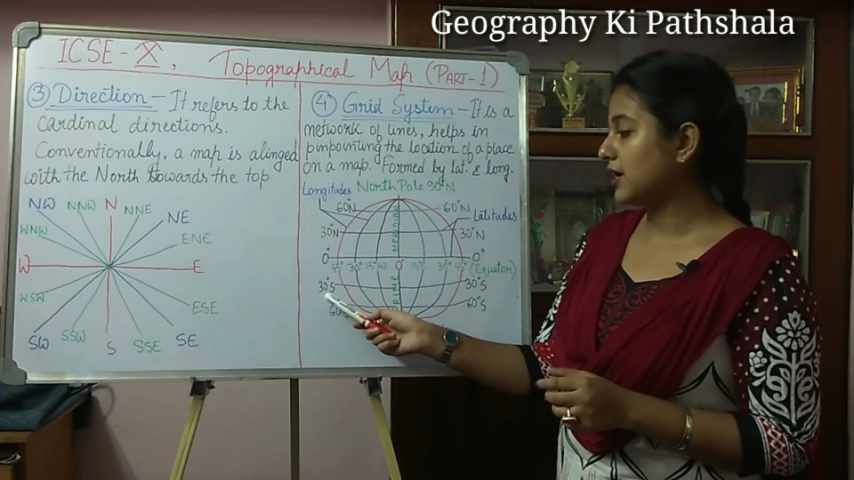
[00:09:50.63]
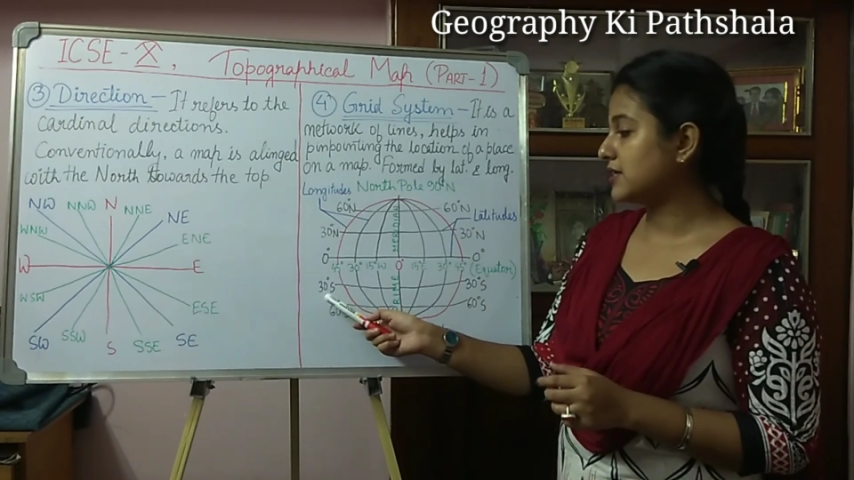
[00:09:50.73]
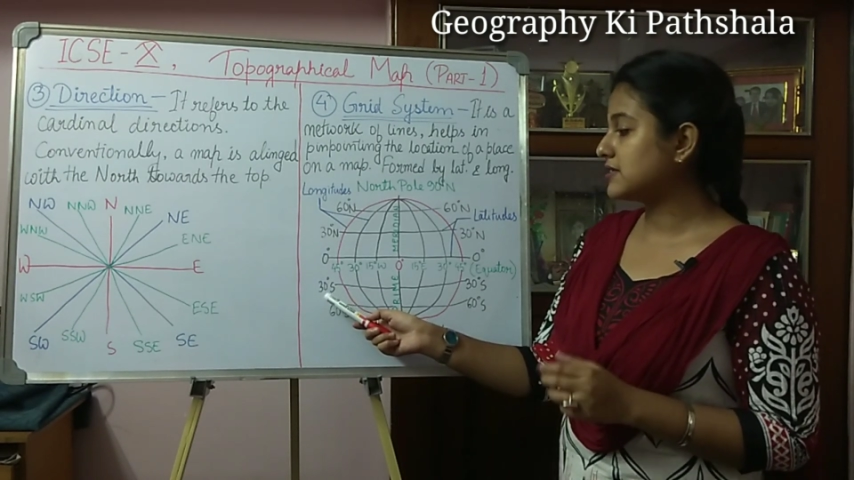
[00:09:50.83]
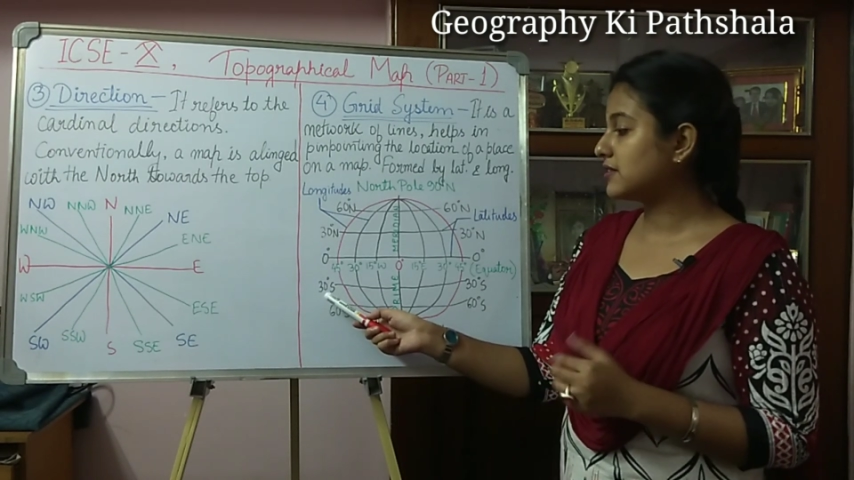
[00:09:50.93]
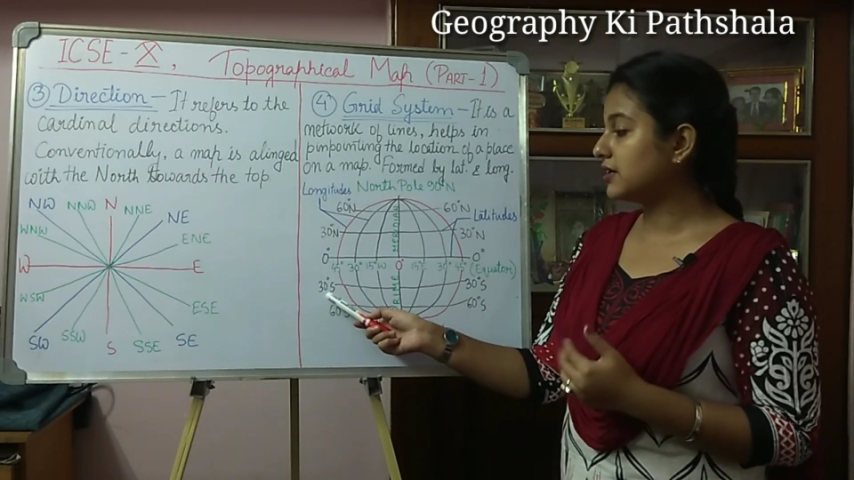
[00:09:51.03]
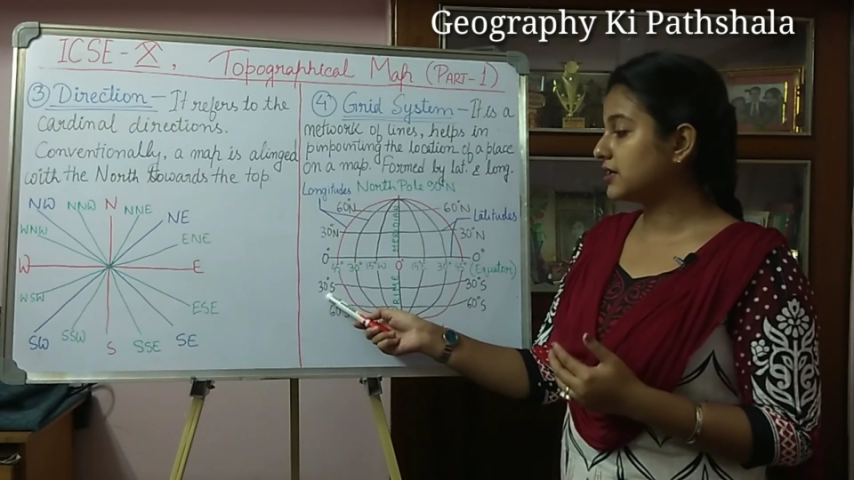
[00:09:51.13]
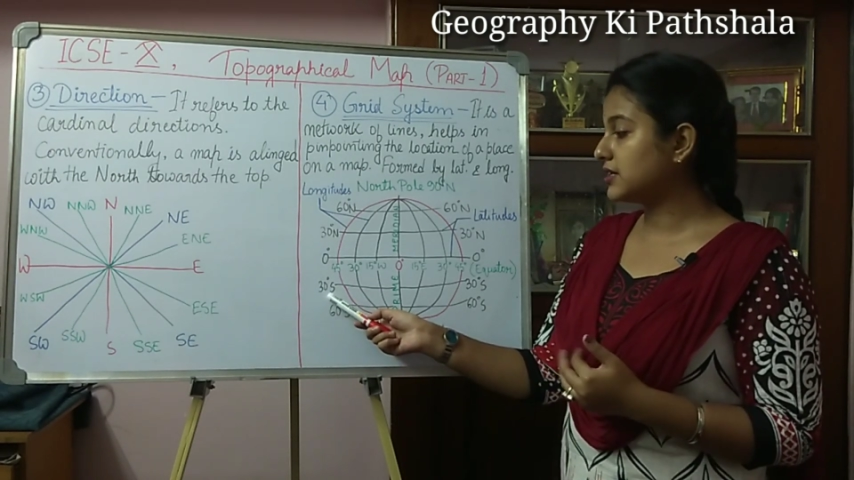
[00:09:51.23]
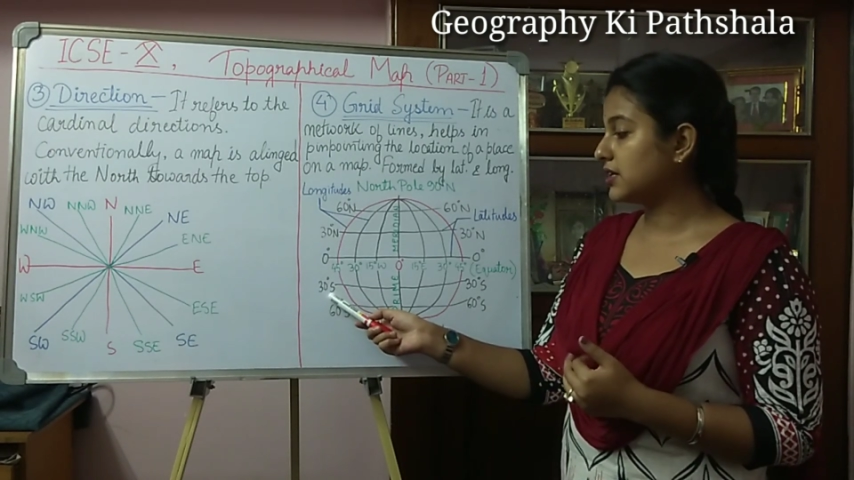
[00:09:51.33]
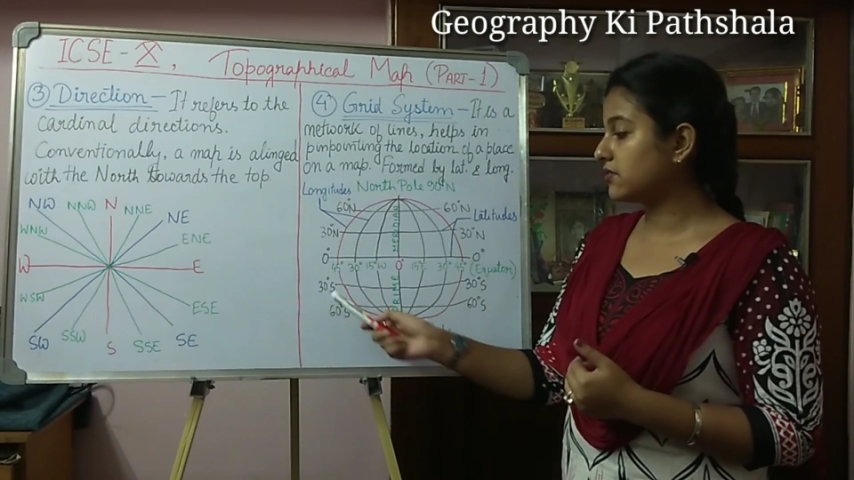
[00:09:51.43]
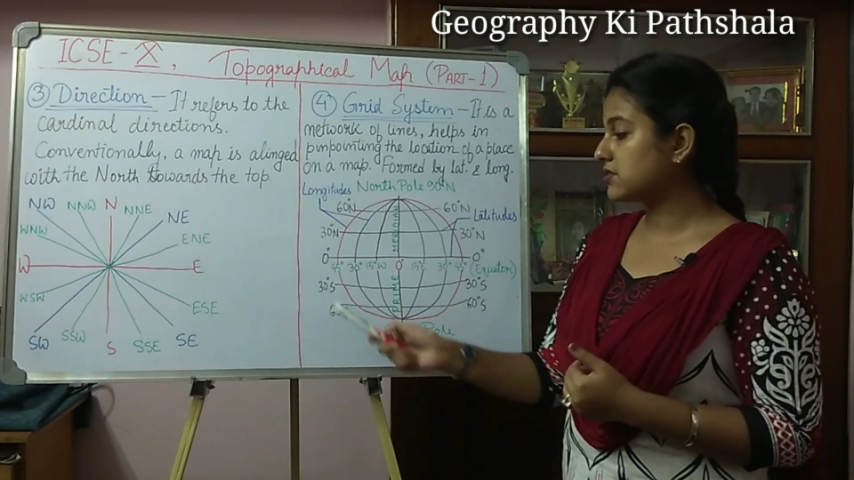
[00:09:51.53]
as
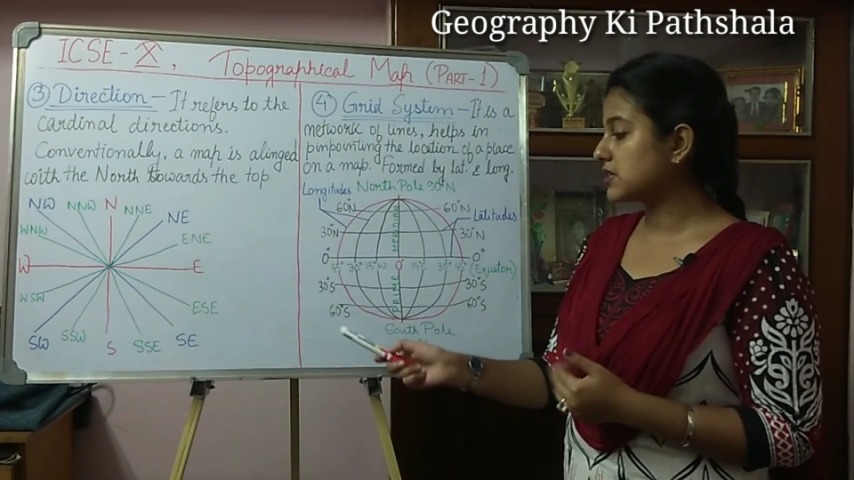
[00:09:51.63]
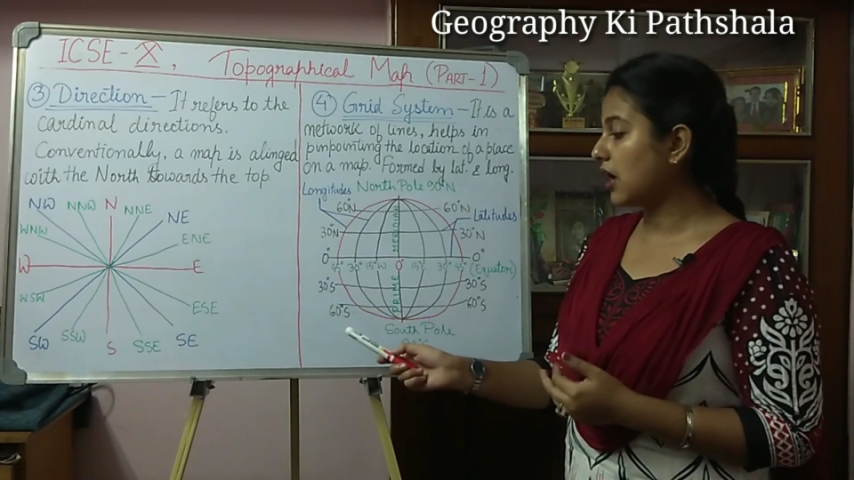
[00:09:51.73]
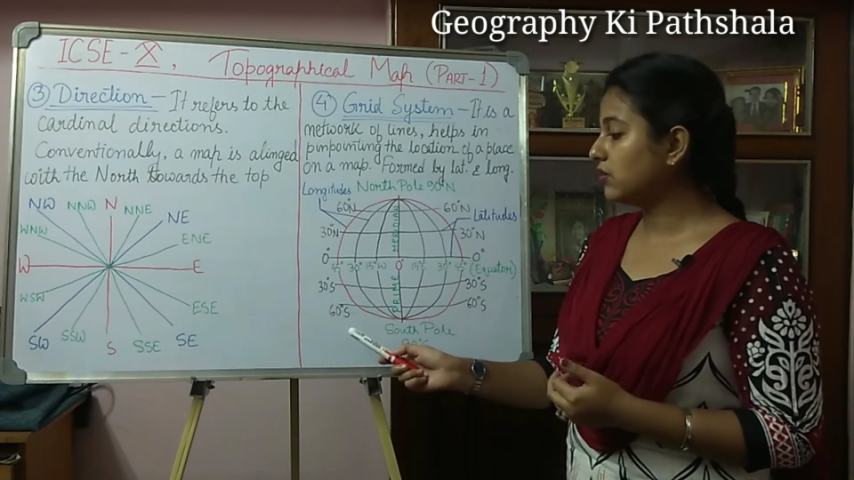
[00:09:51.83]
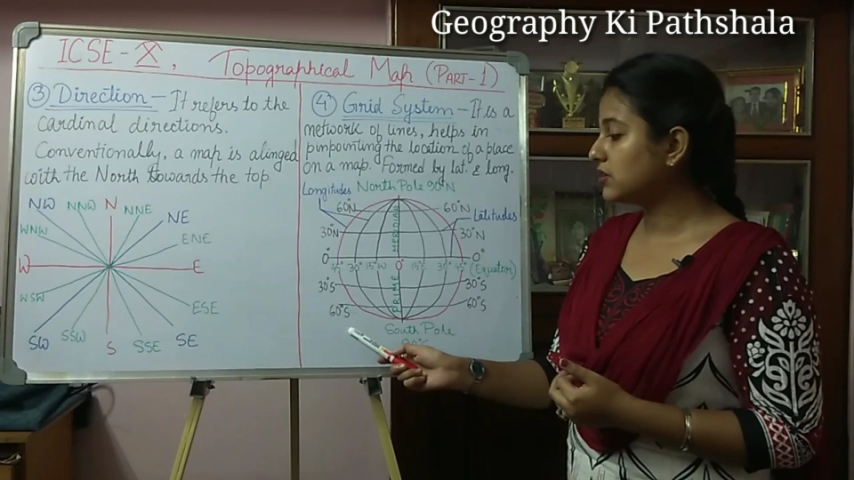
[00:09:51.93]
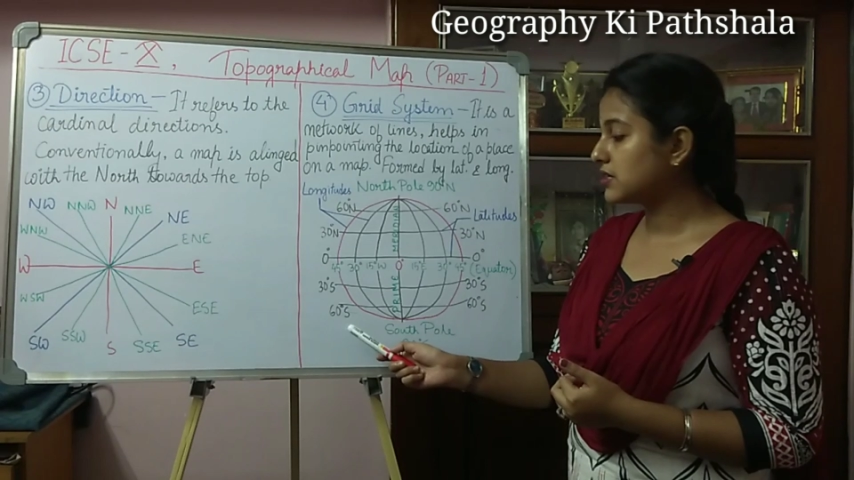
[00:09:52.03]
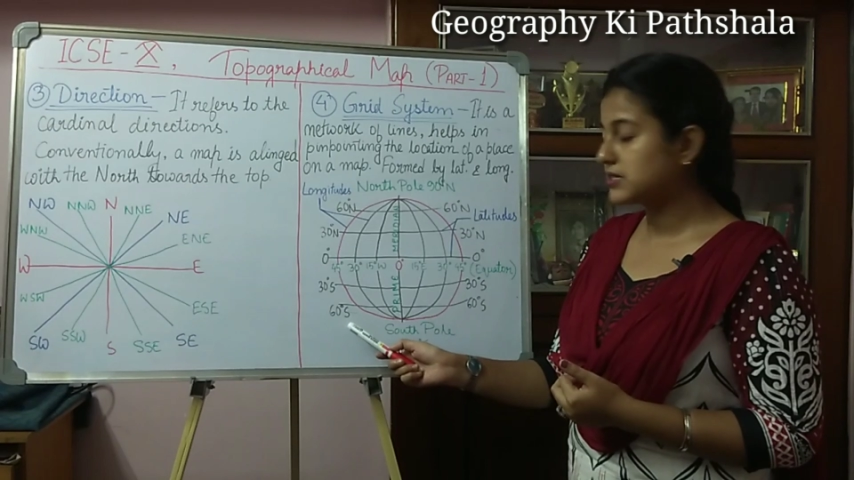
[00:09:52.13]
30° south,